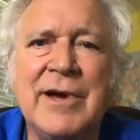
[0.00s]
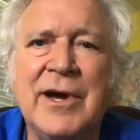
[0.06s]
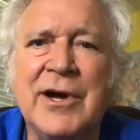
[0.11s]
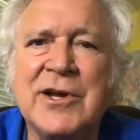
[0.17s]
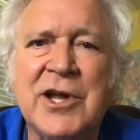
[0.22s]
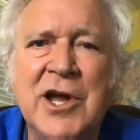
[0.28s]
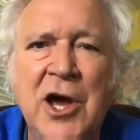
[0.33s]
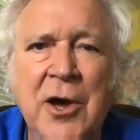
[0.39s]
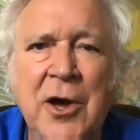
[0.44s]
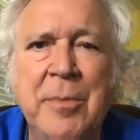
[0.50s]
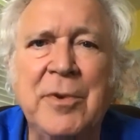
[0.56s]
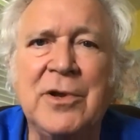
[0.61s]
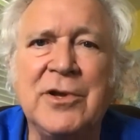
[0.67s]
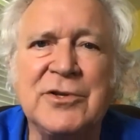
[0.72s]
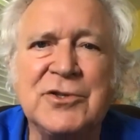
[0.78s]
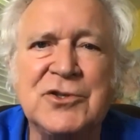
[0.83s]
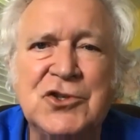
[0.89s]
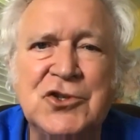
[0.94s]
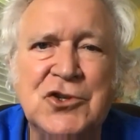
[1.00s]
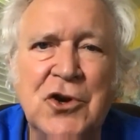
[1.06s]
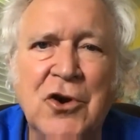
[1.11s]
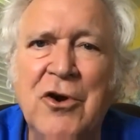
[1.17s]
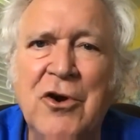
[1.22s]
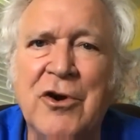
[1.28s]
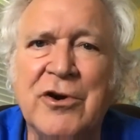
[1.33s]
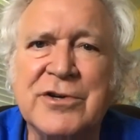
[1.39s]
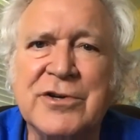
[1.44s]
a couple of
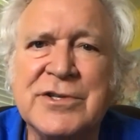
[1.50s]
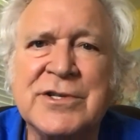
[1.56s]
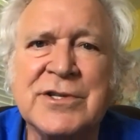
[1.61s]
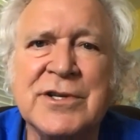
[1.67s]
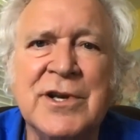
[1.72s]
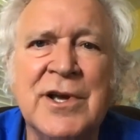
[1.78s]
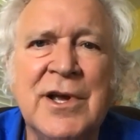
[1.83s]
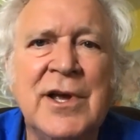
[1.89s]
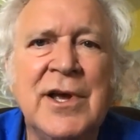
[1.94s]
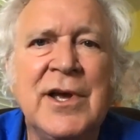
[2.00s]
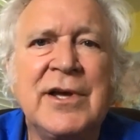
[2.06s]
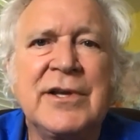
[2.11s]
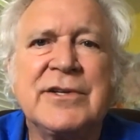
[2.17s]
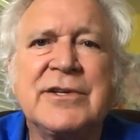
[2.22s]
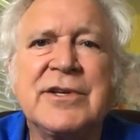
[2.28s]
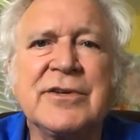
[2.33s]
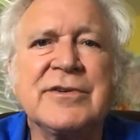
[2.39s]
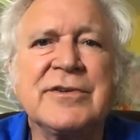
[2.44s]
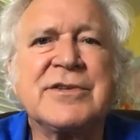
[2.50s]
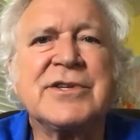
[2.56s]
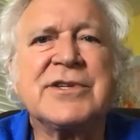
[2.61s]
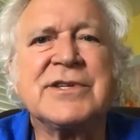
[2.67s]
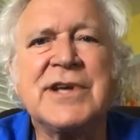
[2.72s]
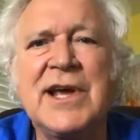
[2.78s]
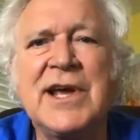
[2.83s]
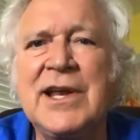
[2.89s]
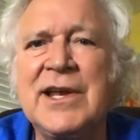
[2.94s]
shirts to
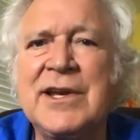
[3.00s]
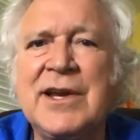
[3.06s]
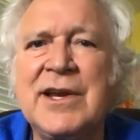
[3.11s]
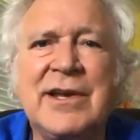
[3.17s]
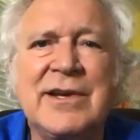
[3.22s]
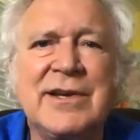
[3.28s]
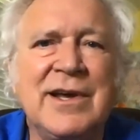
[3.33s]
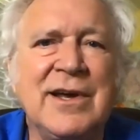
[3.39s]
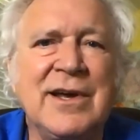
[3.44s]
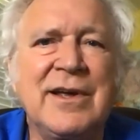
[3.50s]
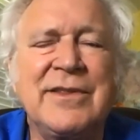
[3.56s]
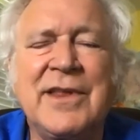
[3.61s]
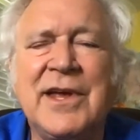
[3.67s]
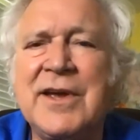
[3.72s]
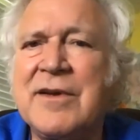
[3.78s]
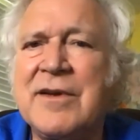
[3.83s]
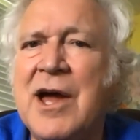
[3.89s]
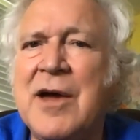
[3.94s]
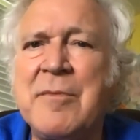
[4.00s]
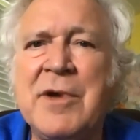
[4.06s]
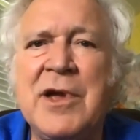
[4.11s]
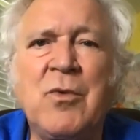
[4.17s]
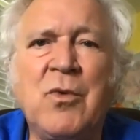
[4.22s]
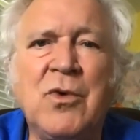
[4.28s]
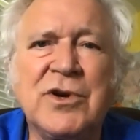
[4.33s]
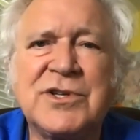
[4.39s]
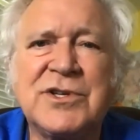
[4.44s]
selling,
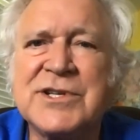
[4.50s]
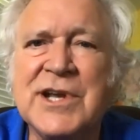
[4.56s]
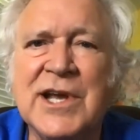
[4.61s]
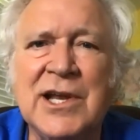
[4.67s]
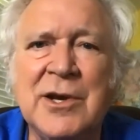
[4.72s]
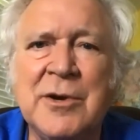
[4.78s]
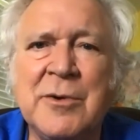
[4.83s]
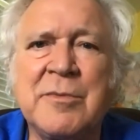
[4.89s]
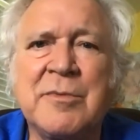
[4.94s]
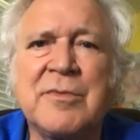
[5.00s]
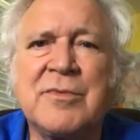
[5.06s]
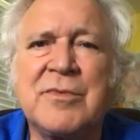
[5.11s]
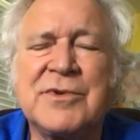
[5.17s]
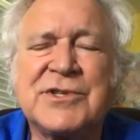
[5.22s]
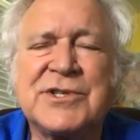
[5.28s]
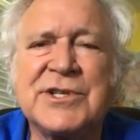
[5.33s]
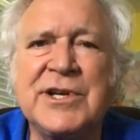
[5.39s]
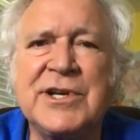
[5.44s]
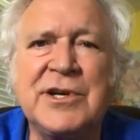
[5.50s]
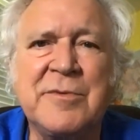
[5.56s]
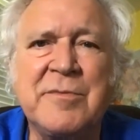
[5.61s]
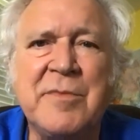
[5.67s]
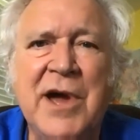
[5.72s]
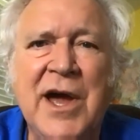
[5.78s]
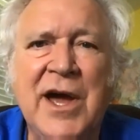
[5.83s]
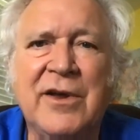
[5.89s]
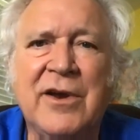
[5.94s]
we're selling, sending
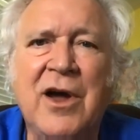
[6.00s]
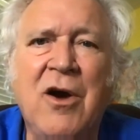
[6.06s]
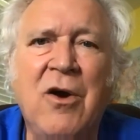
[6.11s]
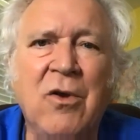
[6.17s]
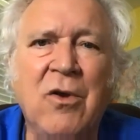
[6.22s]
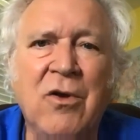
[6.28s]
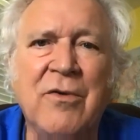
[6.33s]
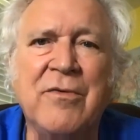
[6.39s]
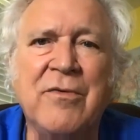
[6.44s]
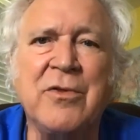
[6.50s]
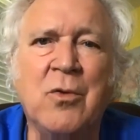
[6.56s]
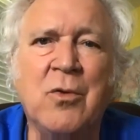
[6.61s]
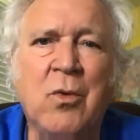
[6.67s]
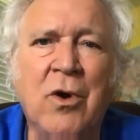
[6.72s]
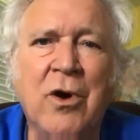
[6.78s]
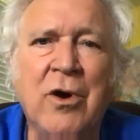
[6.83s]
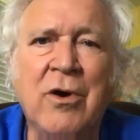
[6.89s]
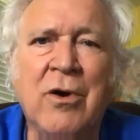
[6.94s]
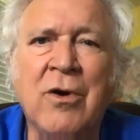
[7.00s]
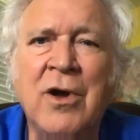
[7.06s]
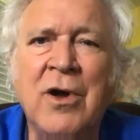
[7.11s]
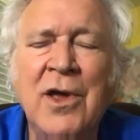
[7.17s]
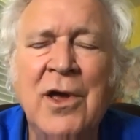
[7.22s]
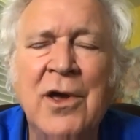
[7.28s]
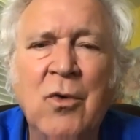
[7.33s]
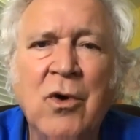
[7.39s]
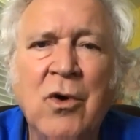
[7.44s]
them out all over the world.
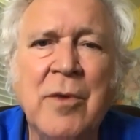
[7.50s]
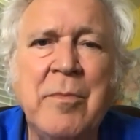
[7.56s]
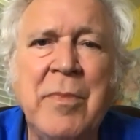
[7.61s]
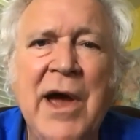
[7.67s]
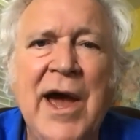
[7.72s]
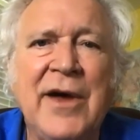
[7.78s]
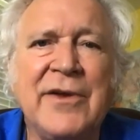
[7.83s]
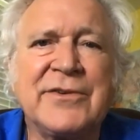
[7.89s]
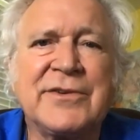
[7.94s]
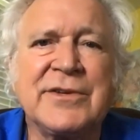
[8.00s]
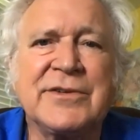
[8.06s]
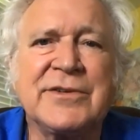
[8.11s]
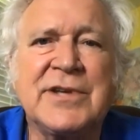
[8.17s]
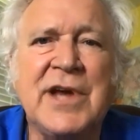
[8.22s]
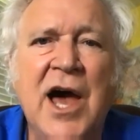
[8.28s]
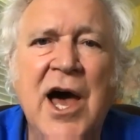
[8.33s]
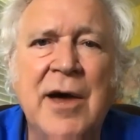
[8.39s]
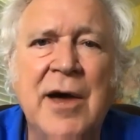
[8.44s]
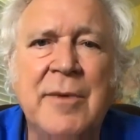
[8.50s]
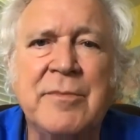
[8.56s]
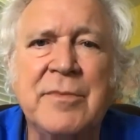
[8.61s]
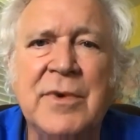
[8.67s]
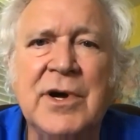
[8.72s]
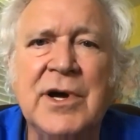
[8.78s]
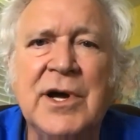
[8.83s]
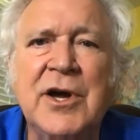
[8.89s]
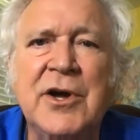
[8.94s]
We're about to top
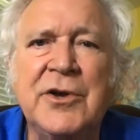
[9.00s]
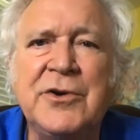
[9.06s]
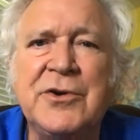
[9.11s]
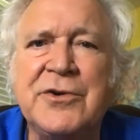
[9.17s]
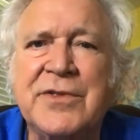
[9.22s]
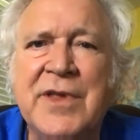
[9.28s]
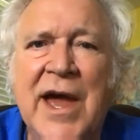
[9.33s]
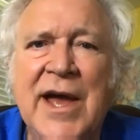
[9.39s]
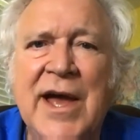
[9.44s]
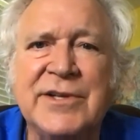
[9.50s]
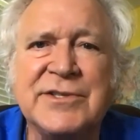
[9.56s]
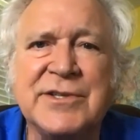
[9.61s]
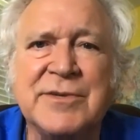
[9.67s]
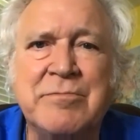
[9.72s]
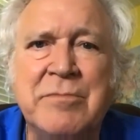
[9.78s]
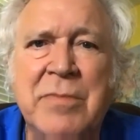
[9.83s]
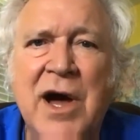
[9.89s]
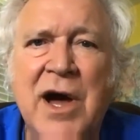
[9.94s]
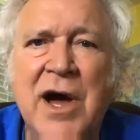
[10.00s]
$100,000 at $25